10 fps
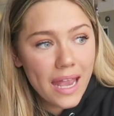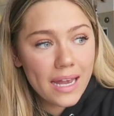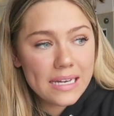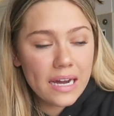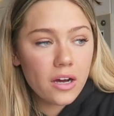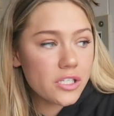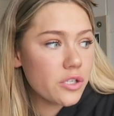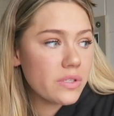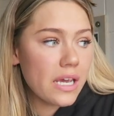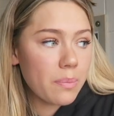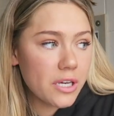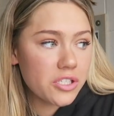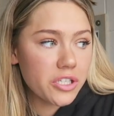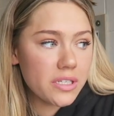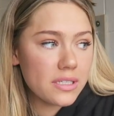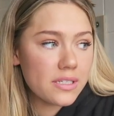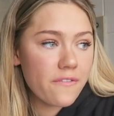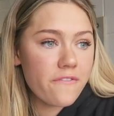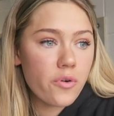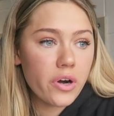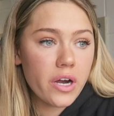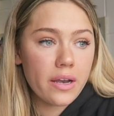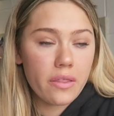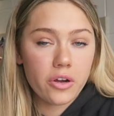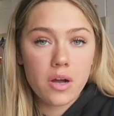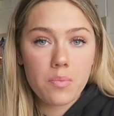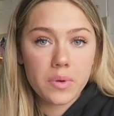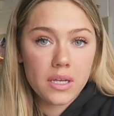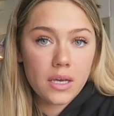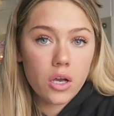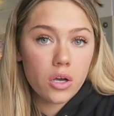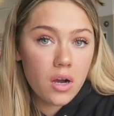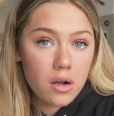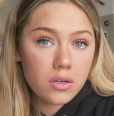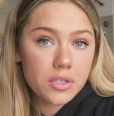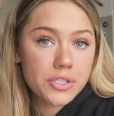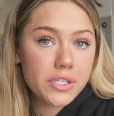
And I also take pictures for another company, Good Uncle.